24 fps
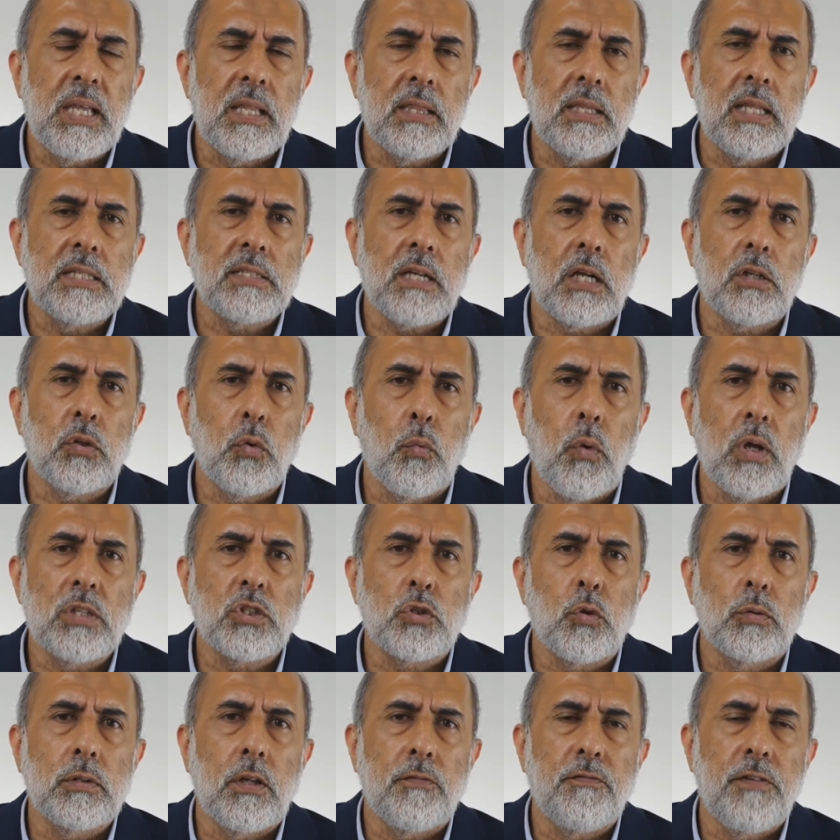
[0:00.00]
These are the ones
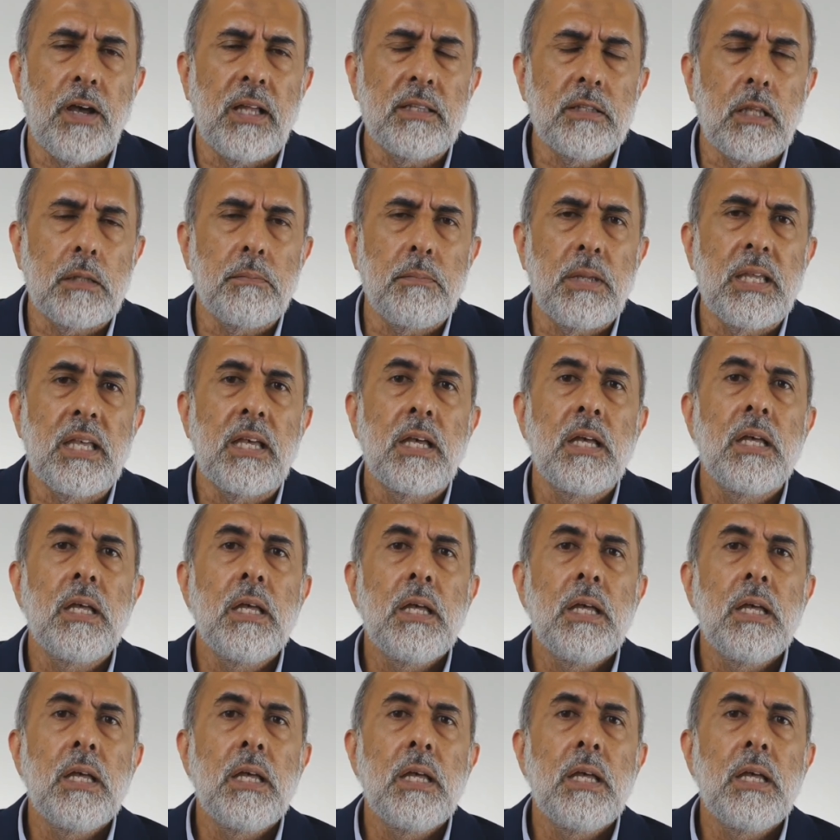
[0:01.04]
who defended me.